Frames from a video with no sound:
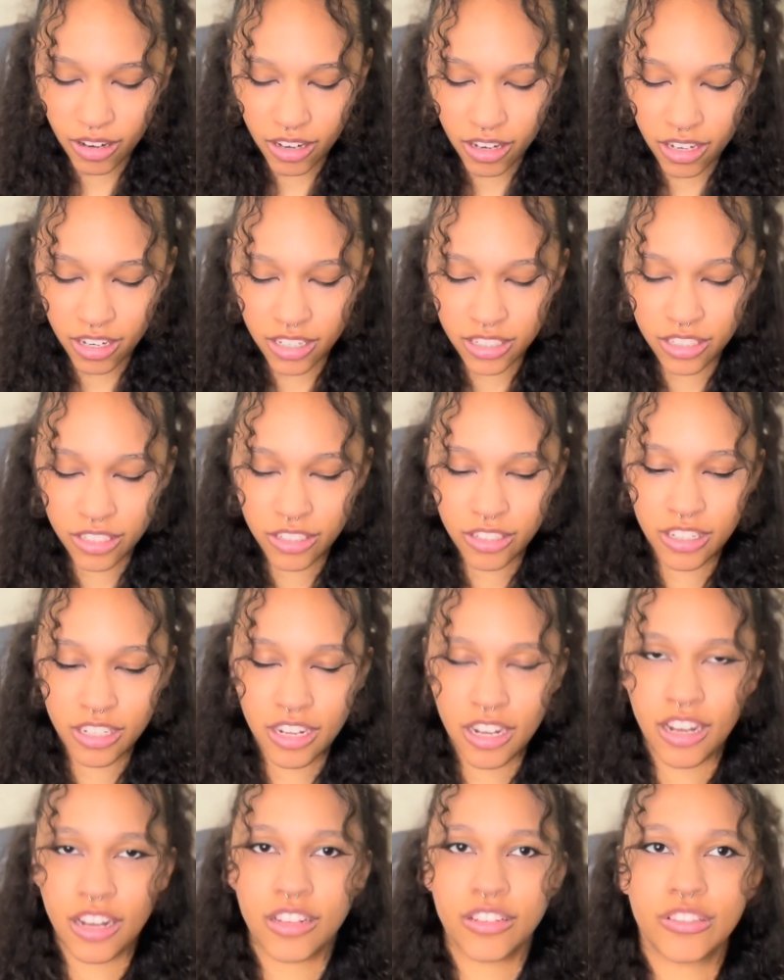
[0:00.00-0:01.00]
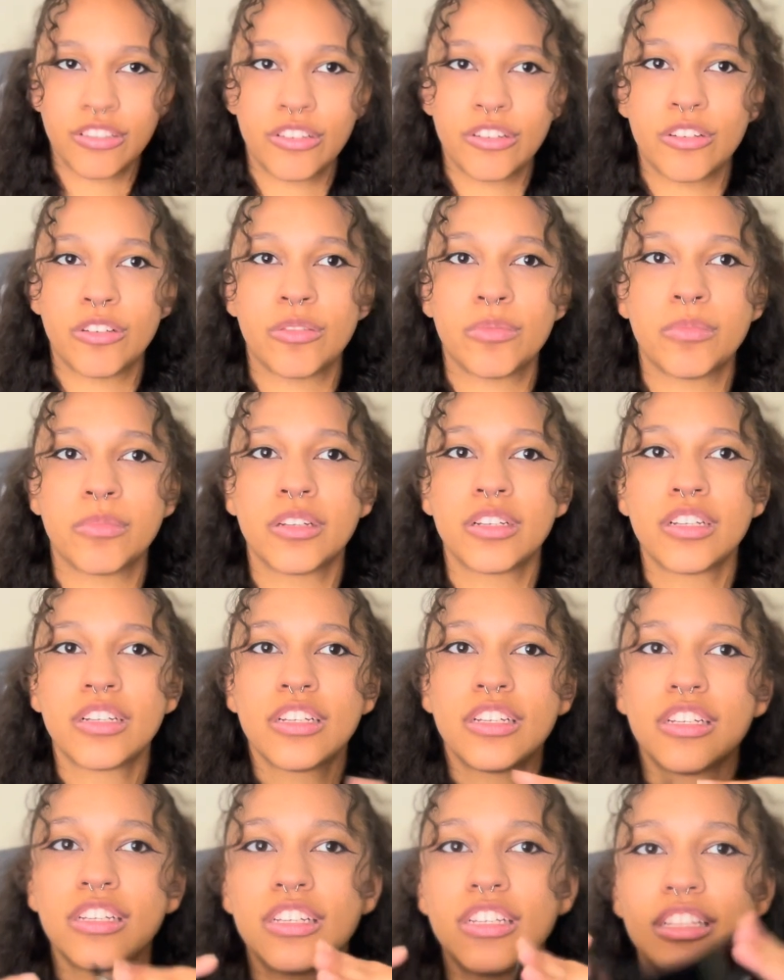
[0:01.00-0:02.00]
onto the costume.
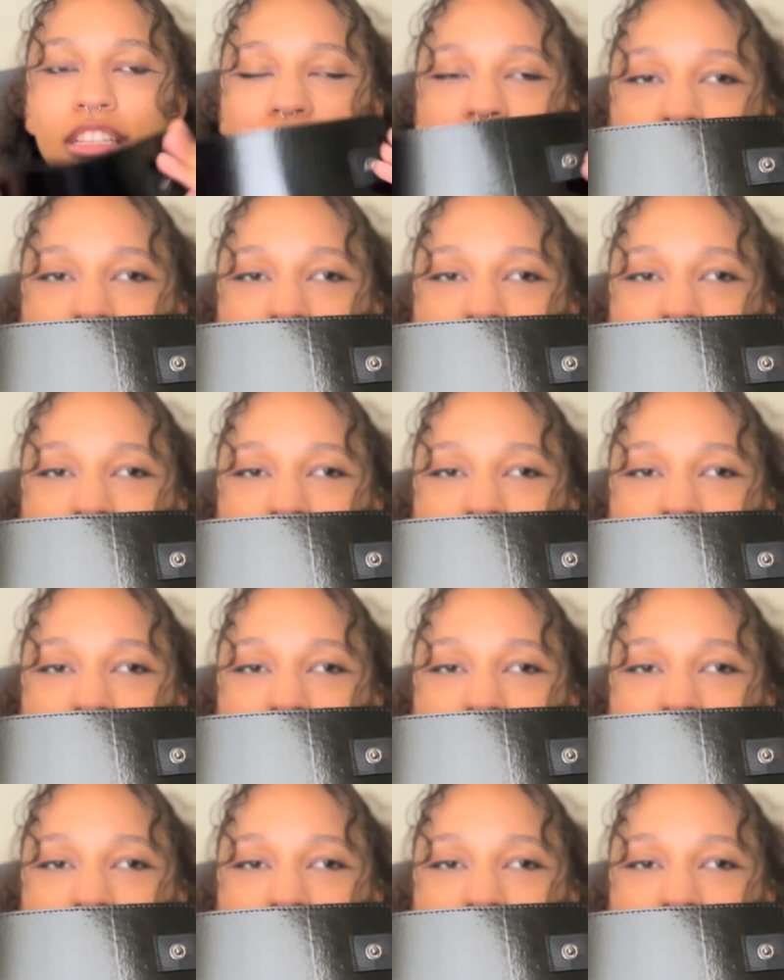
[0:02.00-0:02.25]
This